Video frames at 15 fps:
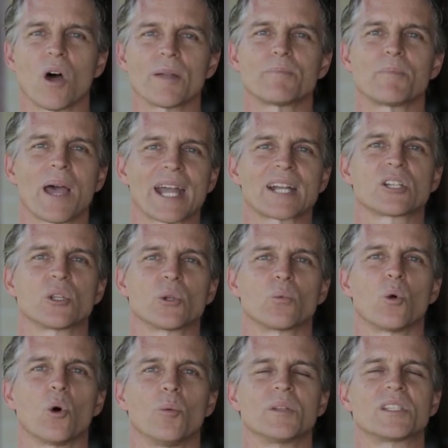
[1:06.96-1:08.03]
right back to the
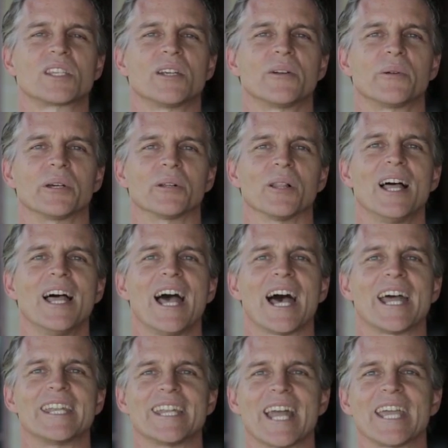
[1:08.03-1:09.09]
raw material,
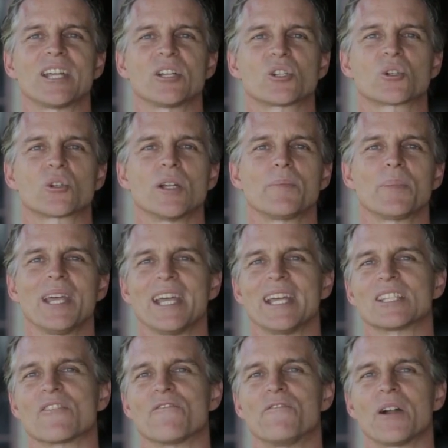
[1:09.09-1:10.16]
and Naked Strip
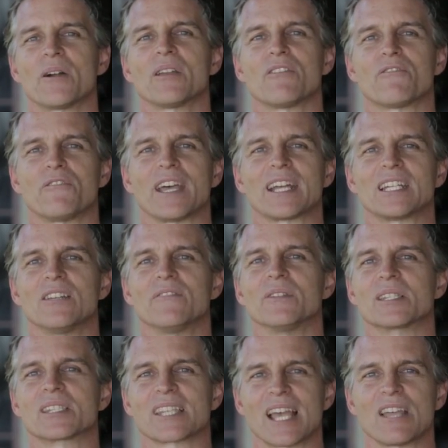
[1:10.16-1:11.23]
is a very effective
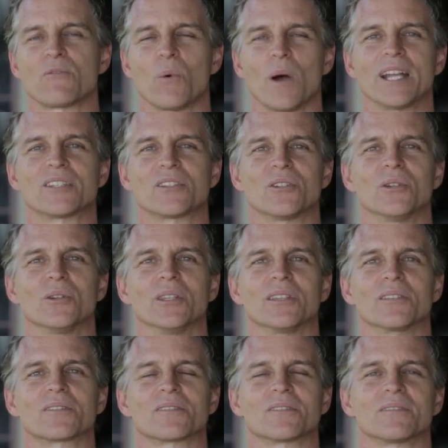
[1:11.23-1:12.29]
and safe way to do
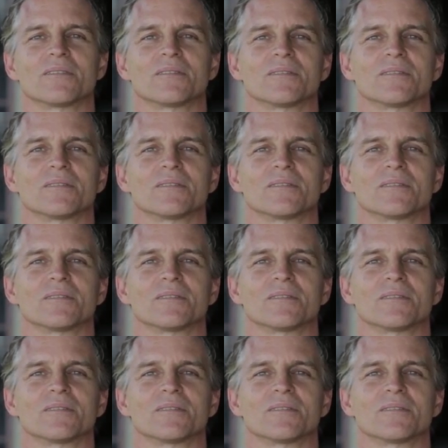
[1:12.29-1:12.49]
this.